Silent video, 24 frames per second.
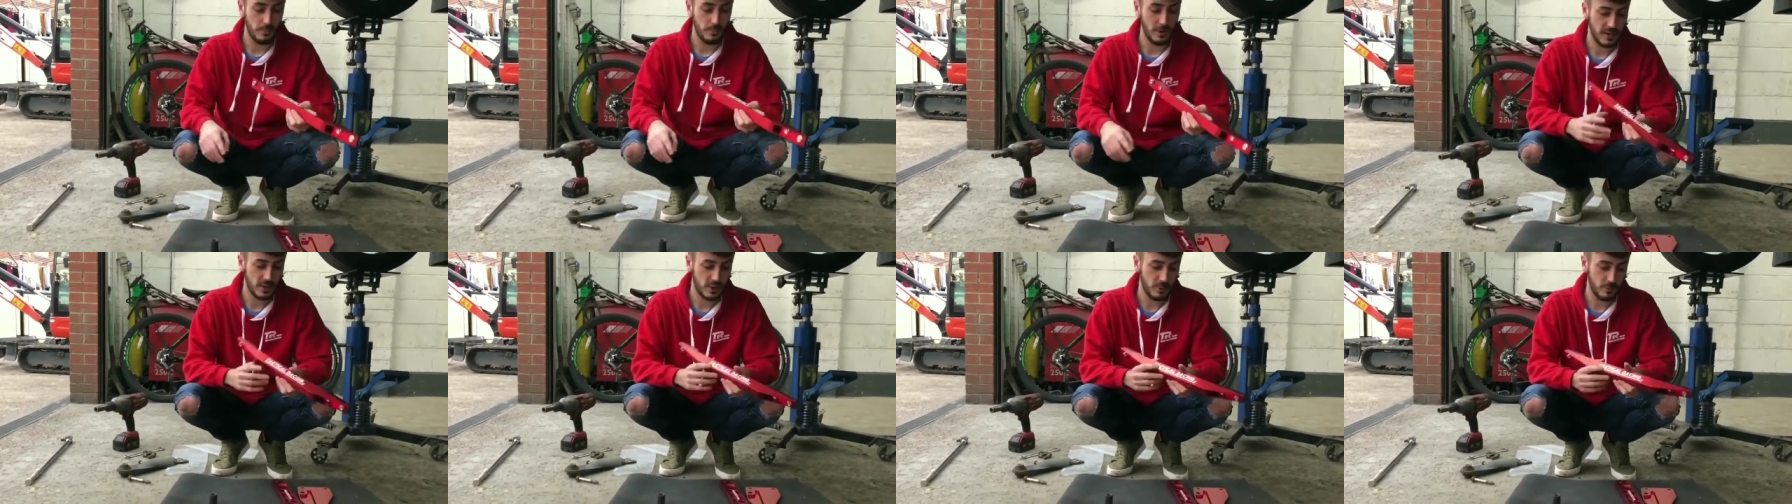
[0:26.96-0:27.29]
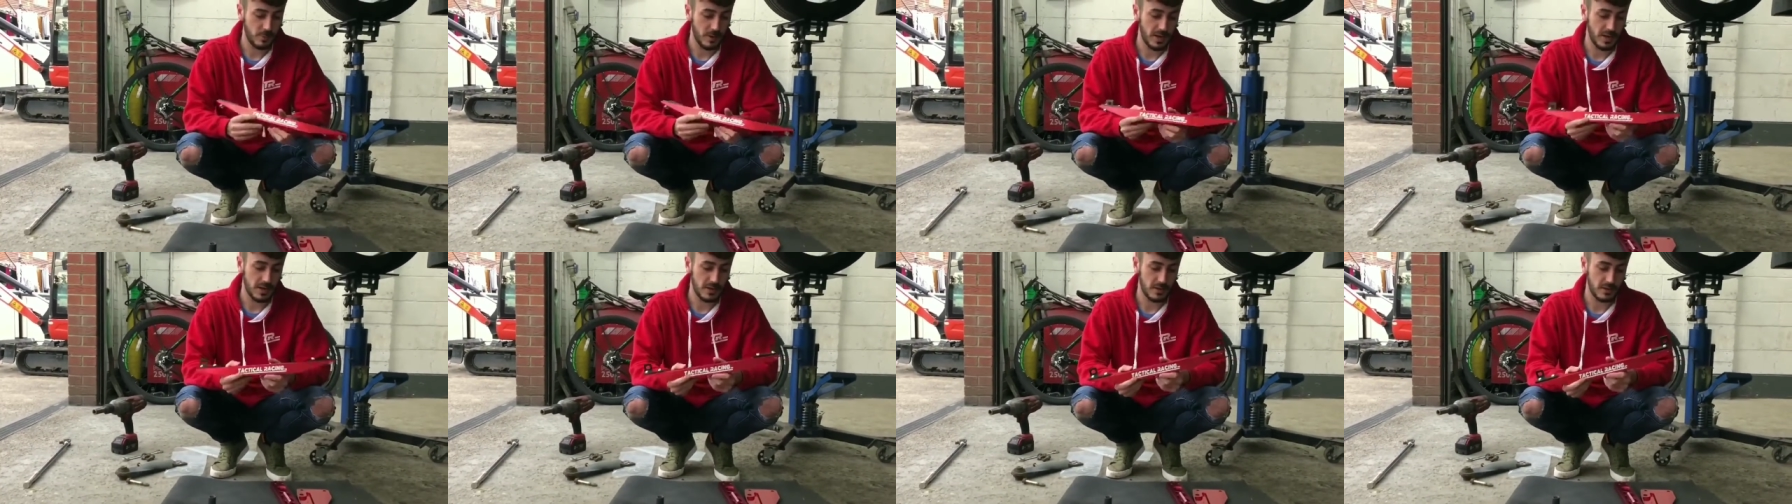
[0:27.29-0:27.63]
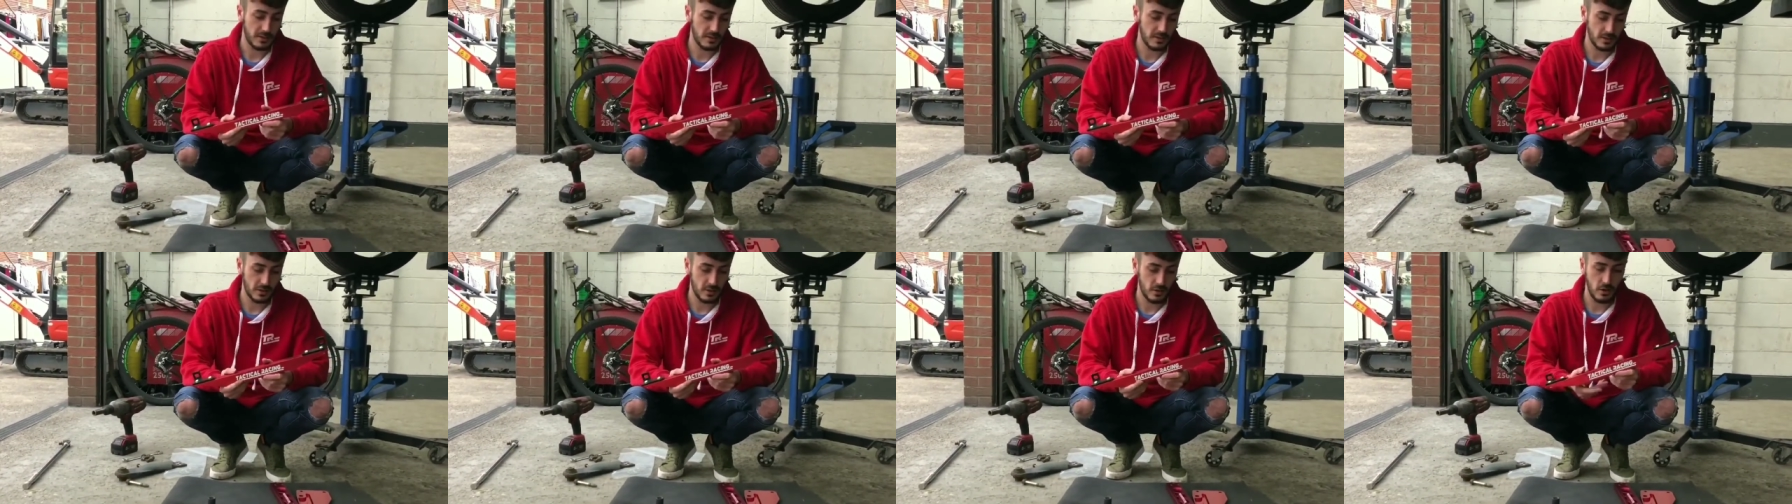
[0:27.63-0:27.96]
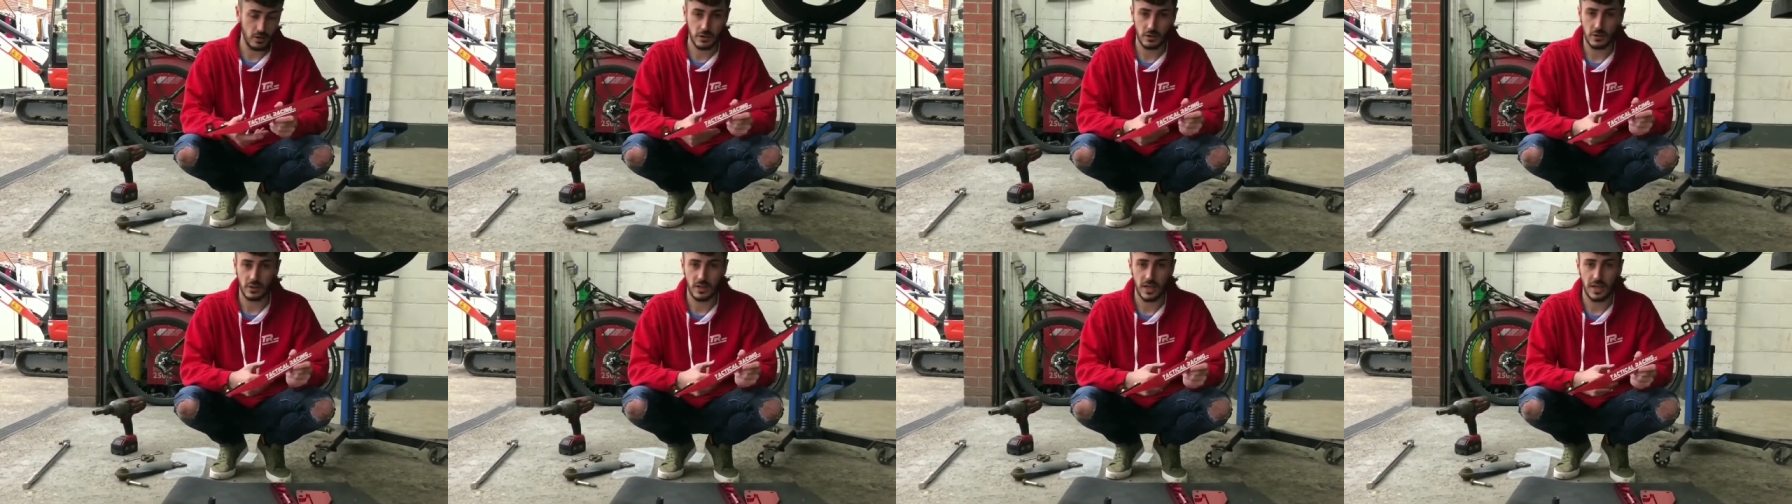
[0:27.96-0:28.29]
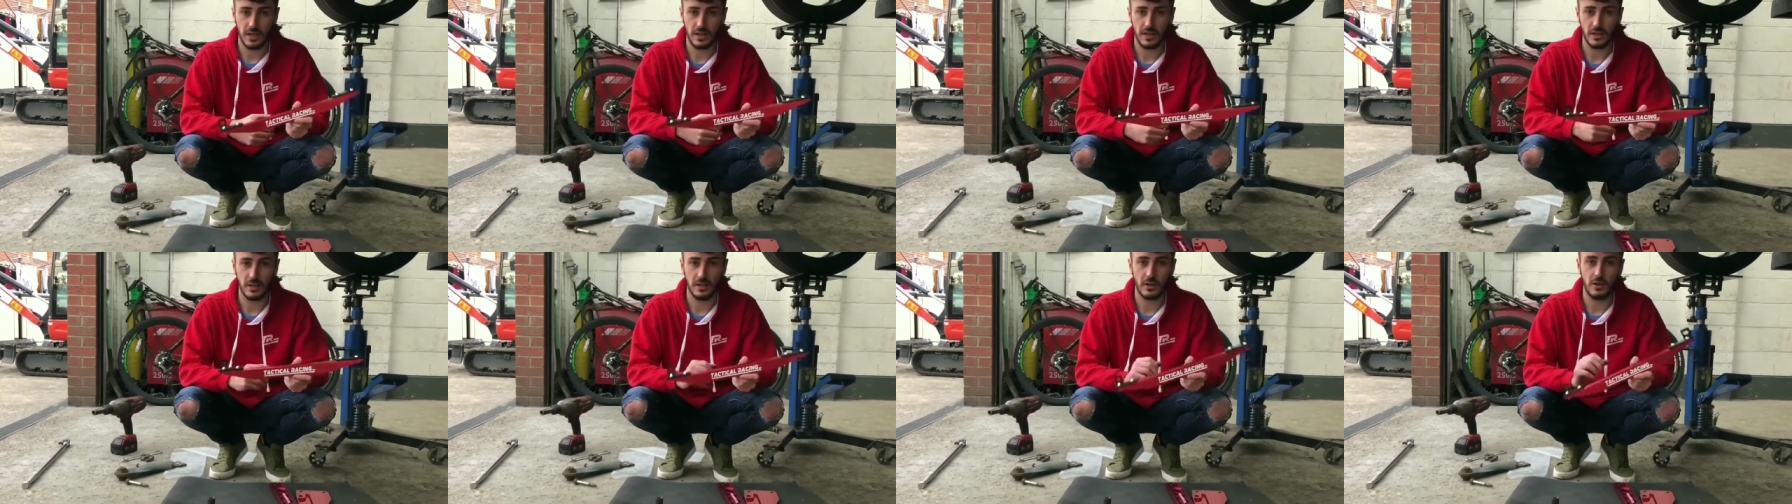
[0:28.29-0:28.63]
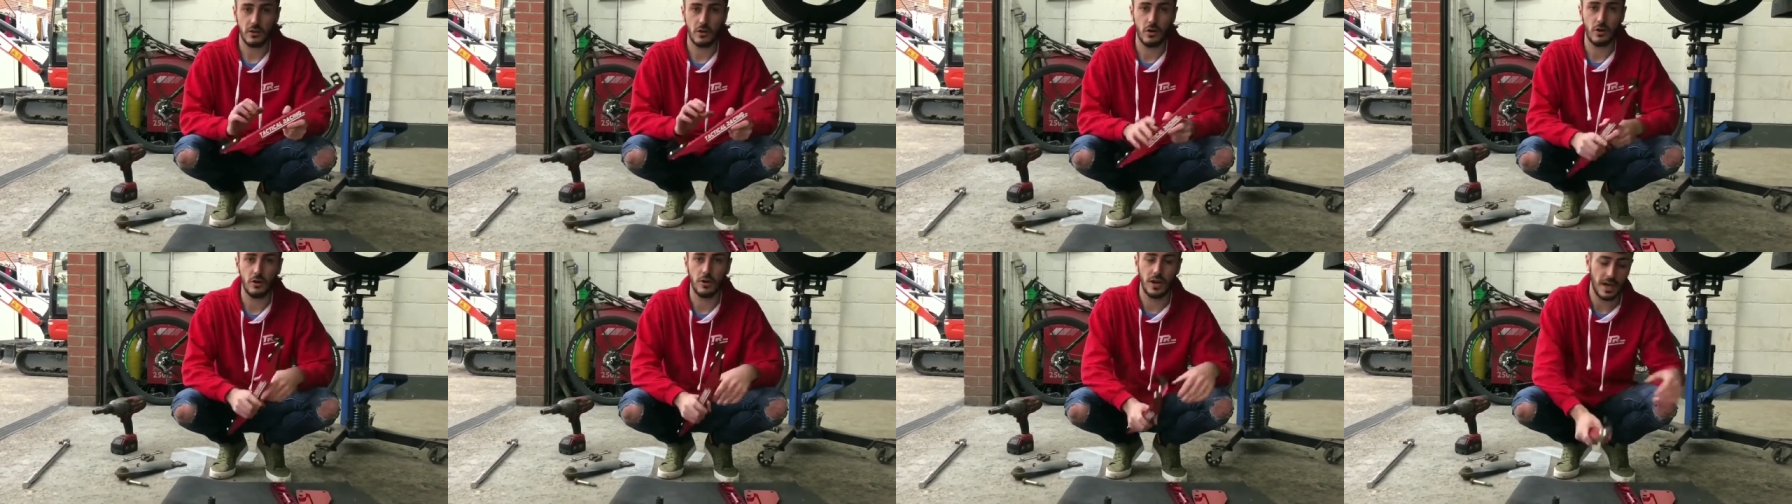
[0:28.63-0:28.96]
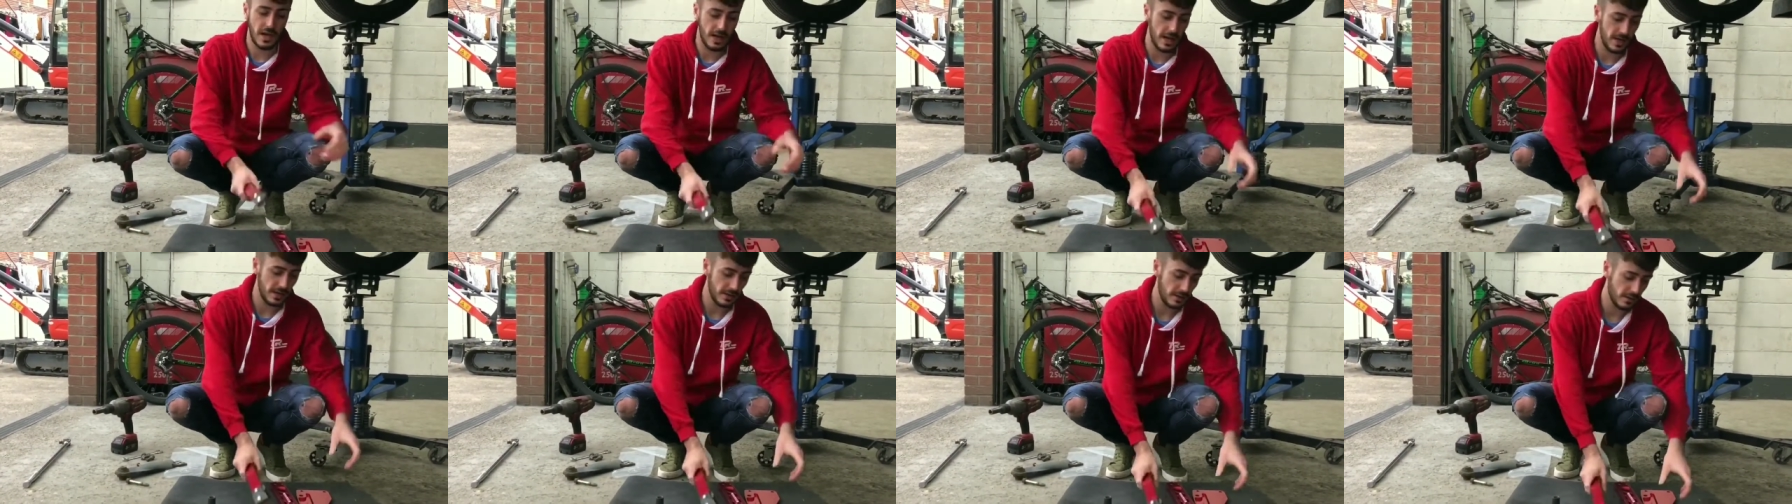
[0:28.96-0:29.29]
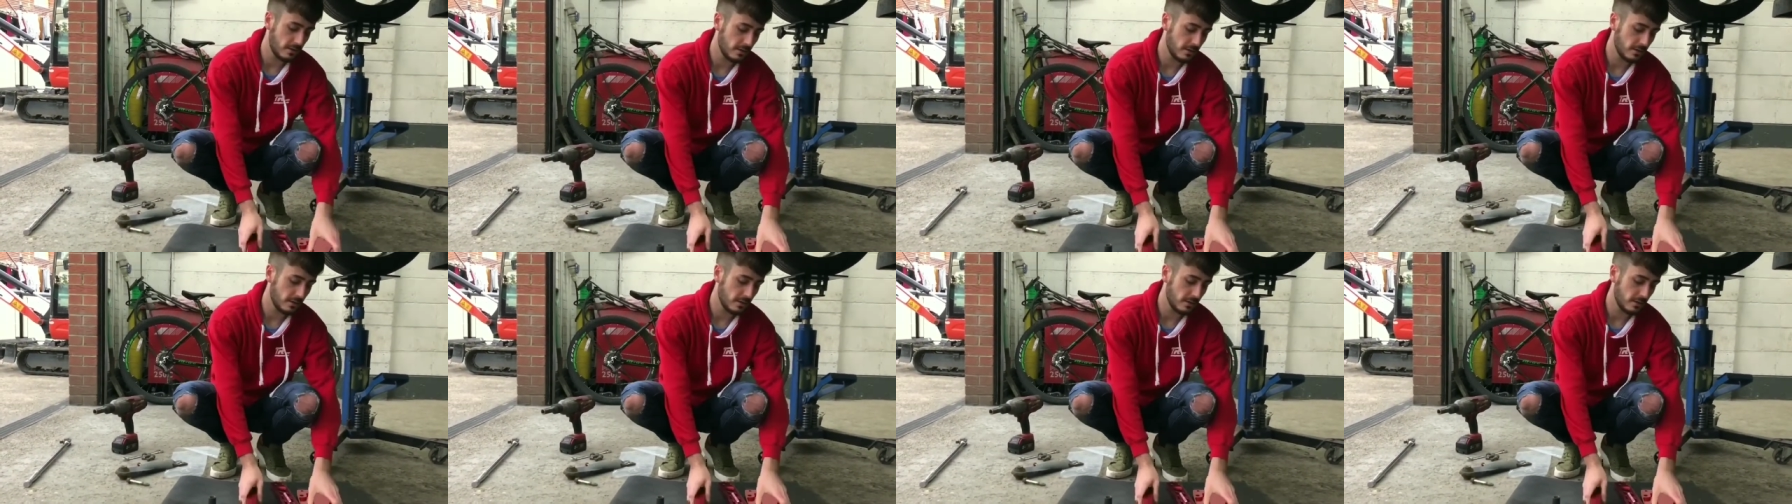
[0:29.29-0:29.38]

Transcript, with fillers: the Beaks bar, as it's called online, on